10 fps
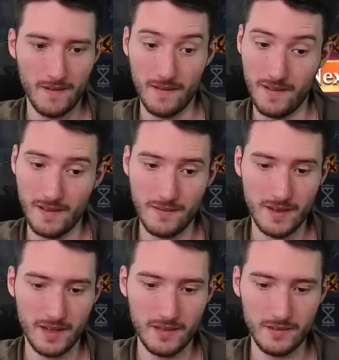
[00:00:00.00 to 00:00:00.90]
Alright,
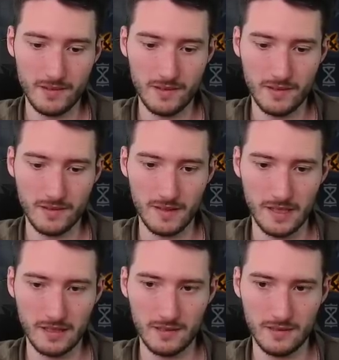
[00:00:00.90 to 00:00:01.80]
High
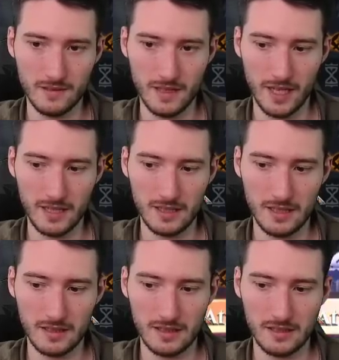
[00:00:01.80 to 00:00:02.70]
Noon, the hate
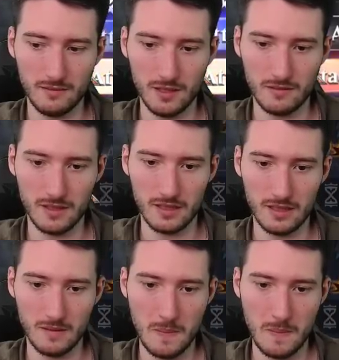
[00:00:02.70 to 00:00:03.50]
card that you want right now.